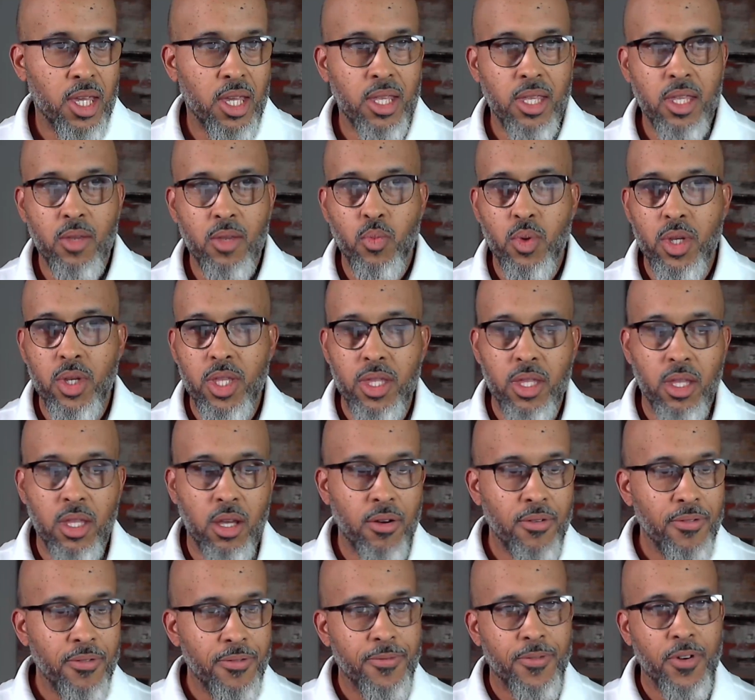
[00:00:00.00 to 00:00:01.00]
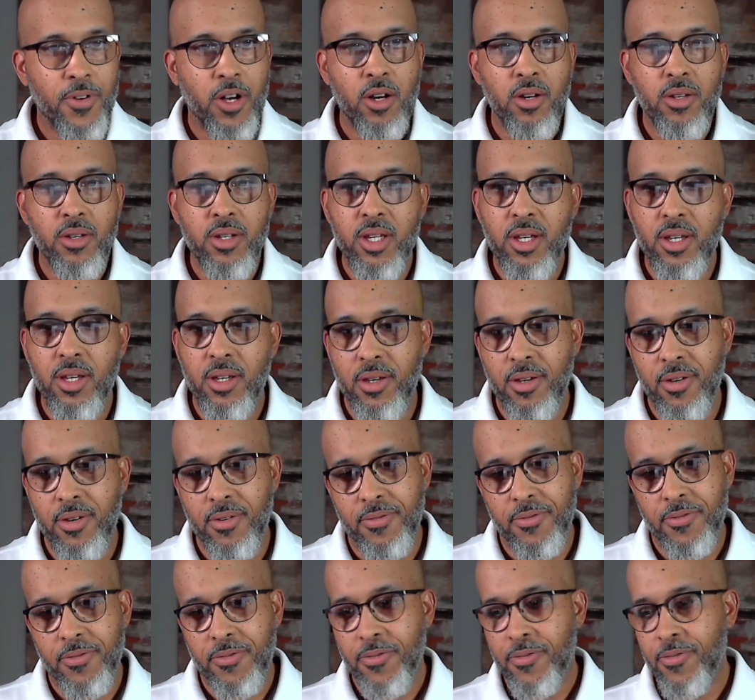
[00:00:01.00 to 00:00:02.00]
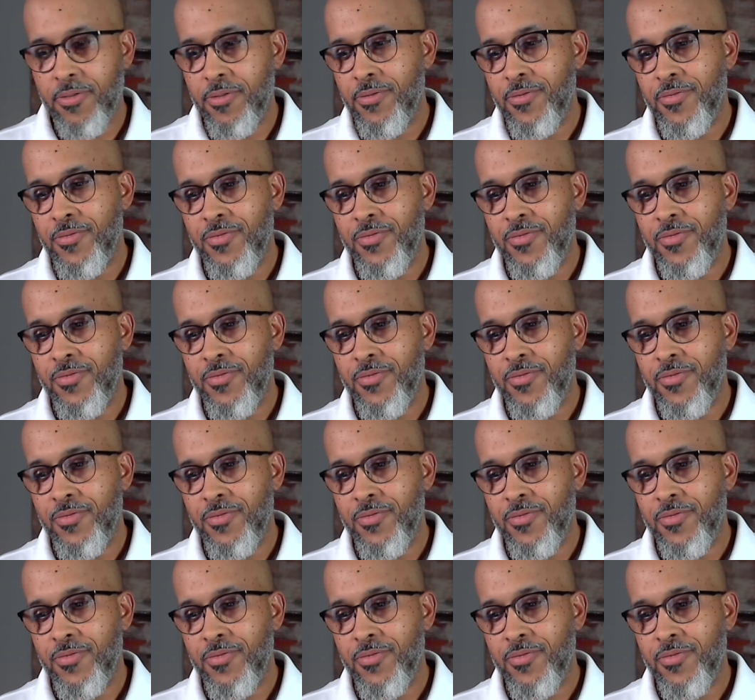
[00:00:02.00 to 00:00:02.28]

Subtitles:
with no fault of